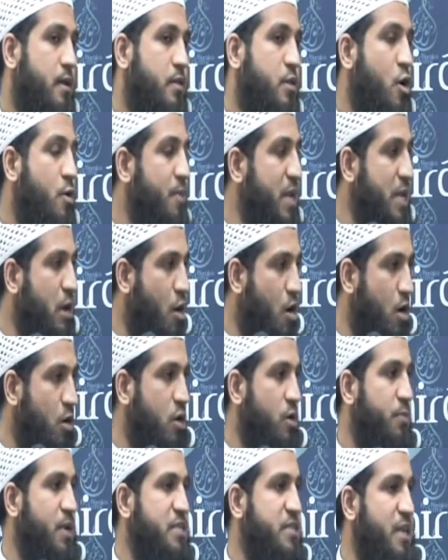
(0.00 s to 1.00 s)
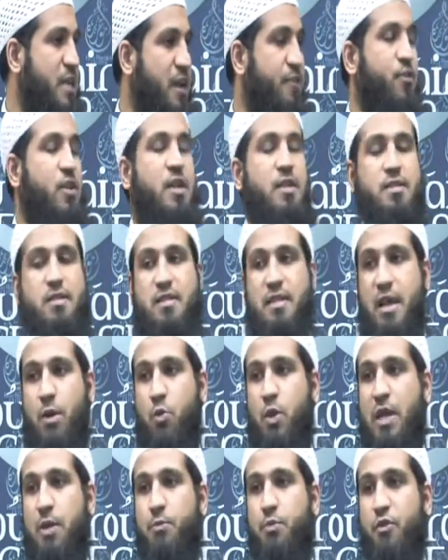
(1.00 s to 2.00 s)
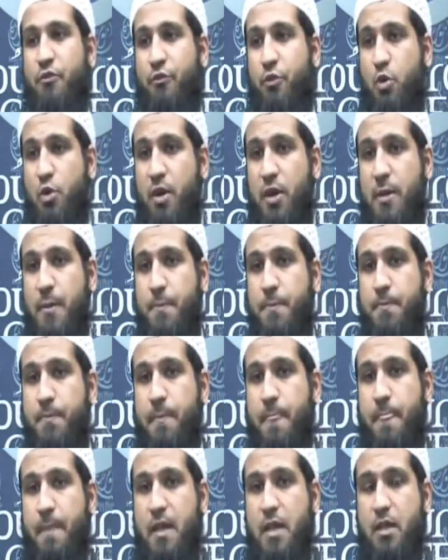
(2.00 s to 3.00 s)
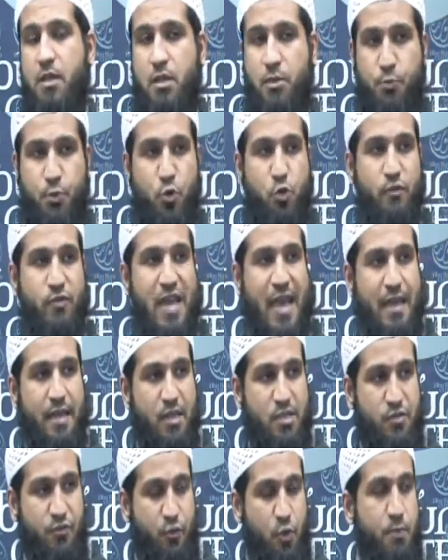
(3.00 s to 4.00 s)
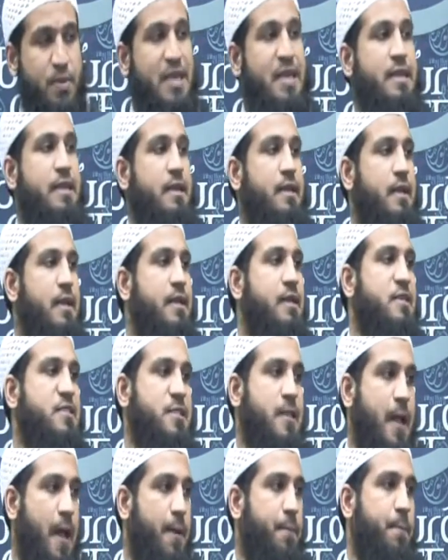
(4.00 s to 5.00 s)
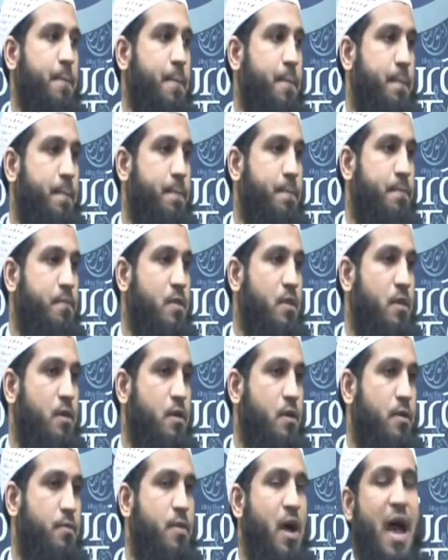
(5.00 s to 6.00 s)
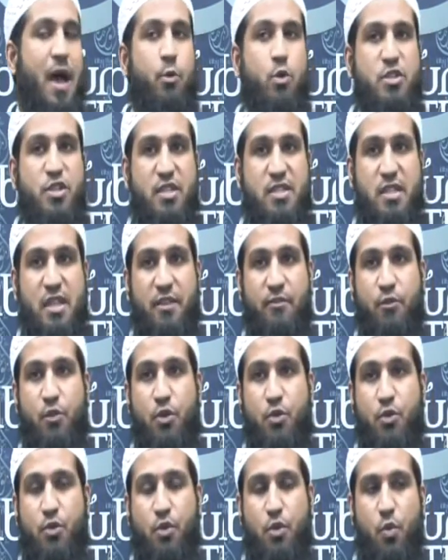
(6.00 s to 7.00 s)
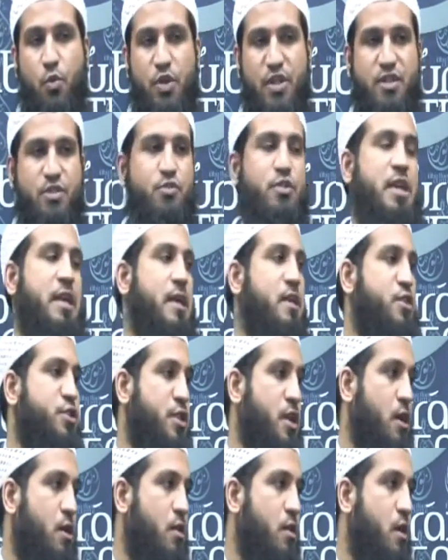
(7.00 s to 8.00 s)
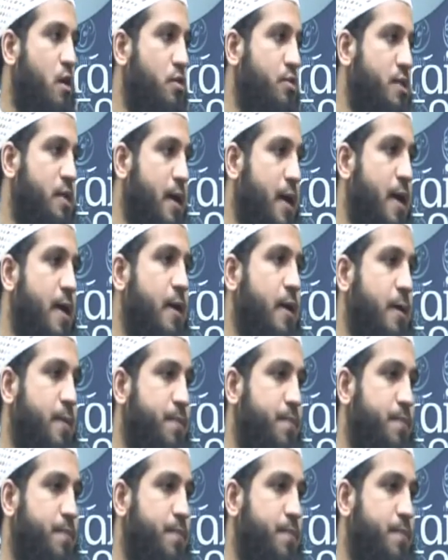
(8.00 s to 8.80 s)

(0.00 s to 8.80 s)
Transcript: there are many arguments and evidences that we can put forward to prove that it is forbidden in Islam. But I will just leave you with 3, insha'Allah ta'ala.